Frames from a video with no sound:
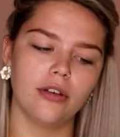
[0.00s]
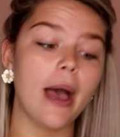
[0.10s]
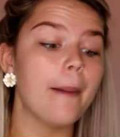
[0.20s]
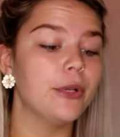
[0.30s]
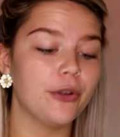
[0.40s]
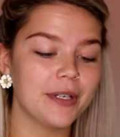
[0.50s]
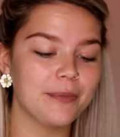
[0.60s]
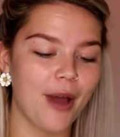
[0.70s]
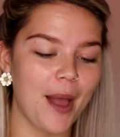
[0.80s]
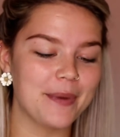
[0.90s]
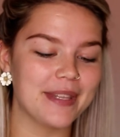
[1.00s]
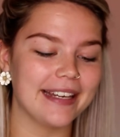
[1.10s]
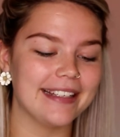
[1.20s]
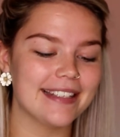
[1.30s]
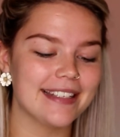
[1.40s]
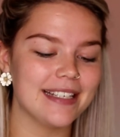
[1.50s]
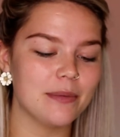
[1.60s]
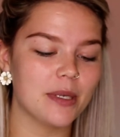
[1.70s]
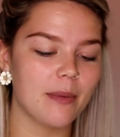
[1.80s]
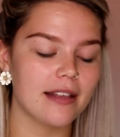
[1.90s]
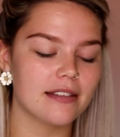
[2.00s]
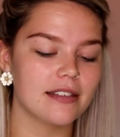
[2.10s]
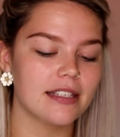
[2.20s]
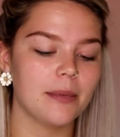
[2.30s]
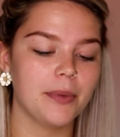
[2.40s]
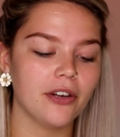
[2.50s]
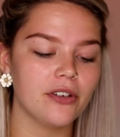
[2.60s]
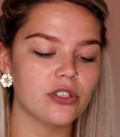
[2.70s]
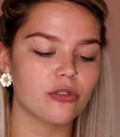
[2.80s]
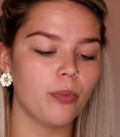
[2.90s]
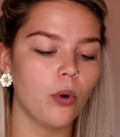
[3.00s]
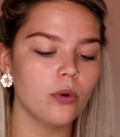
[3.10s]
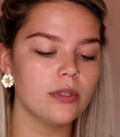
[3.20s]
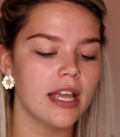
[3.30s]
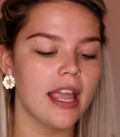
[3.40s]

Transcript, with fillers: A blurring primer that instantly minimizes the appearance of pores